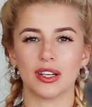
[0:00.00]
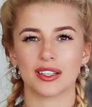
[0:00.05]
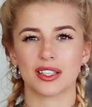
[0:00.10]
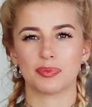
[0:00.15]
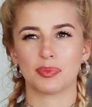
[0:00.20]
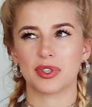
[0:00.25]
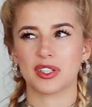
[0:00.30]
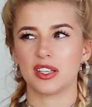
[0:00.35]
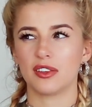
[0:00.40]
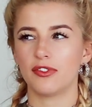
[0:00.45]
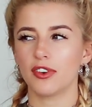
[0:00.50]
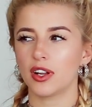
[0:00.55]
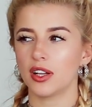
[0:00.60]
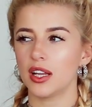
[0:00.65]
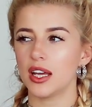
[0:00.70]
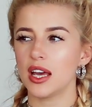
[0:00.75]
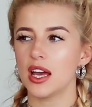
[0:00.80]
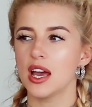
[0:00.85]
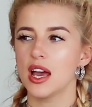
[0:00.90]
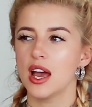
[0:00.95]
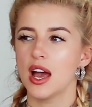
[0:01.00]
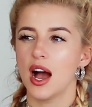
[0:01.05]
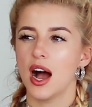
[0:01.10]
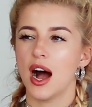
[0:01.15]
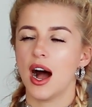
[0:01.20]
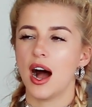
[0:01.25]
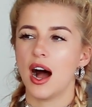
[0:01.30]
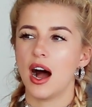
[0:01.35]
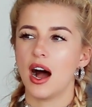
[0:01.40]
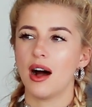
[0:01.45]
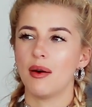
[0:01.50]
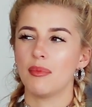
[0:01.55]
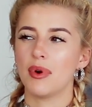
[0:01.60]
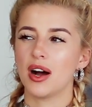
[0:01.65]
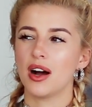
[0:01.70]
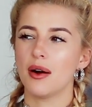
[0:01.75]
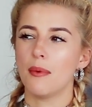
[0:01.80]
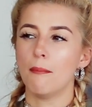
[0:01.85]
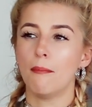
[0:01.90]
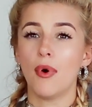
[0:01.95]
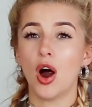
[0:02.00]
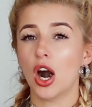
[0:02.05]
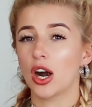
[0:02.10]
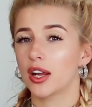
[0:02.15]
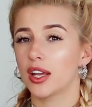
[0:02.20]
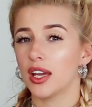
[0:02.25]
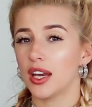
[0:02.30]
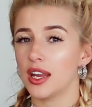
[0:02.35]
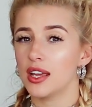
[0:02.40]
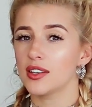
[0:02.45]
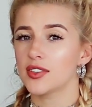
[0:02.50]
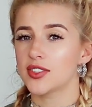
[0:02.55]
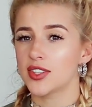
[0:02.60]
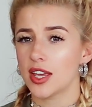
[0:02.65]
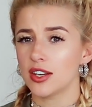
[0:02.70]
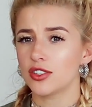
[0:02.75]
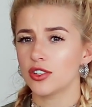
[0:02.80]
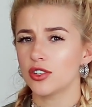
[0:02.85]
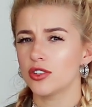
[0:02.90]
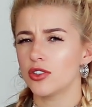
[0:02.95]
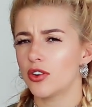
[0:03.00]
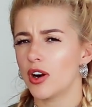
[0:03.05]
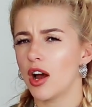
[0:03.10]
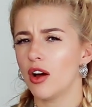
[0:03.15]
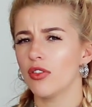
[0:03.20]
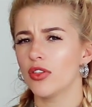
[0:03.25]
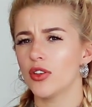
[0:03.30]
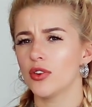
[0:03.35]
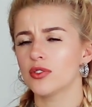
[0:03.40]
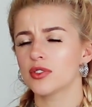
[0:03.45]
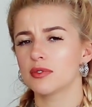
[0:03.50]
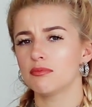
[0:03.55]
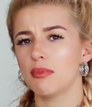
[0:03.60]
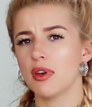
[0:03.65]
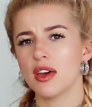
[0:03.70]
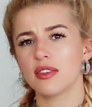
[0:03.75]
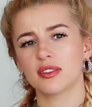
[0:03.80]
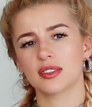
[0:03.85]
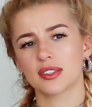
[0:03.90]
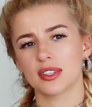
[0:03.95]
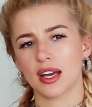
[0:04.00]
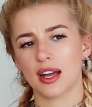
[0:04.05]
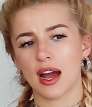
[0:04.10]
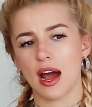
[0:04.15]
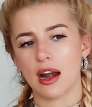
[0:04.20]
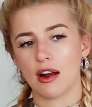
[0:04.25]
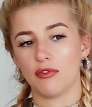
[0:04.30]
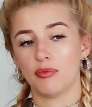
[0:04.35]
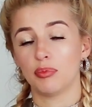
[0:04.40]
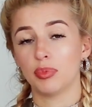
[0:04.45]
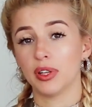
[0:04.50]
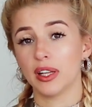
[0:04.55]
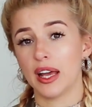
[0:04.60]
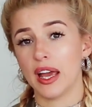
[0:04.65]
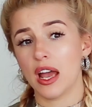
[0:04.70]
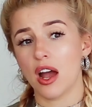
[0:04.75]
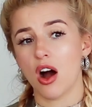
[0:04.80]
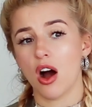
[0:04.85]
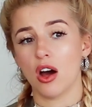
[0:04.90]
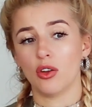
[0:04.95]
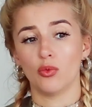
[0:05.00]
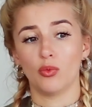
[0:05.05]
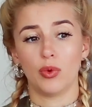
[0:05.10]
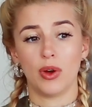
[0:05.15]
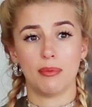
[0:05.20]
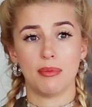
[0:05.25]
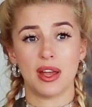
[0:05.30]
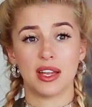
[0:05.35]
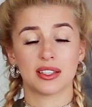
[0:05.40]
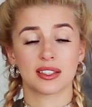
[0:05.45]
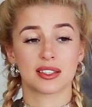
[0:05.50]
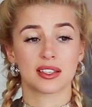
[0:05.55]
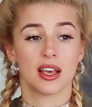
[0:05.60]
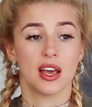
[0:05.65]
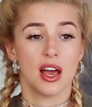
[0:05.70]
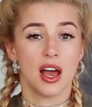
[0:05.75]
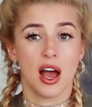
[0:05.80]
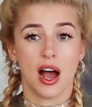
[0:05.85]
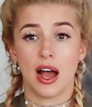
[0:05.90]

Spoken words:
and specifically marketing centered around those myths that kind of play on women's